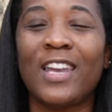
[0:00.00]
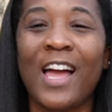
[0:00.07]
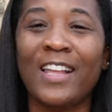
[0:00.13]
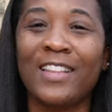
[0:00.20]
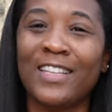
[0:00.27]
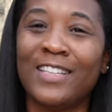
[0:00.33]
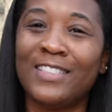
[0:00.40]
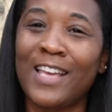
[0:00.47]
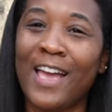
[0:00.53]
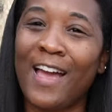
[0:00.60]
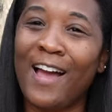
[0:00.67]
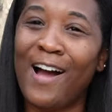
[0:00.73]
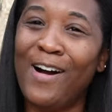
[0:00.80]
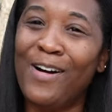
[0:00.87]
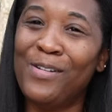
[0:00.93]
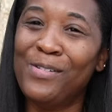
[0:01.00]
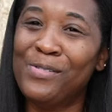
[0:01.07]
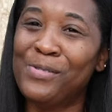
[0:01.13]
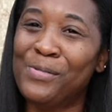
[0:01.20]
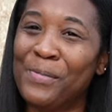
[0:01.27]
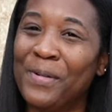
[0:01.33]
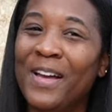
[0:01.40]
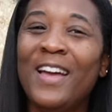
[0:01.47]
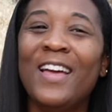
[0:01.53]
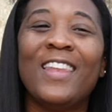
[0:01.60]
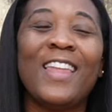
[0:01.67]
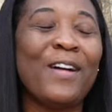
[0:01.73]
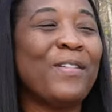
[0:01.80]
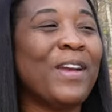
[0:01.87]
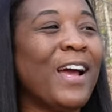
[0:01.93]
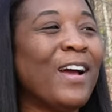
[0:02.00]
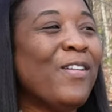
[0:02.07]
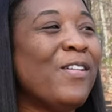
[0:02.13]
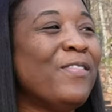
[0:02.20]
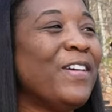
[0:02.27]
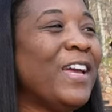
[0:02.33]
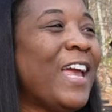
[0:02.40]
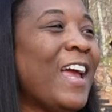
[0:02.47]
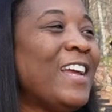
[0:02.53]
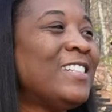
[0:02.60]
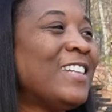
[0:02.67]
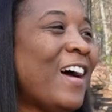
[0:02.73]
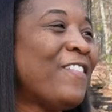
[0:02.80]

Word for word: like this at home. Like when I go on vacation,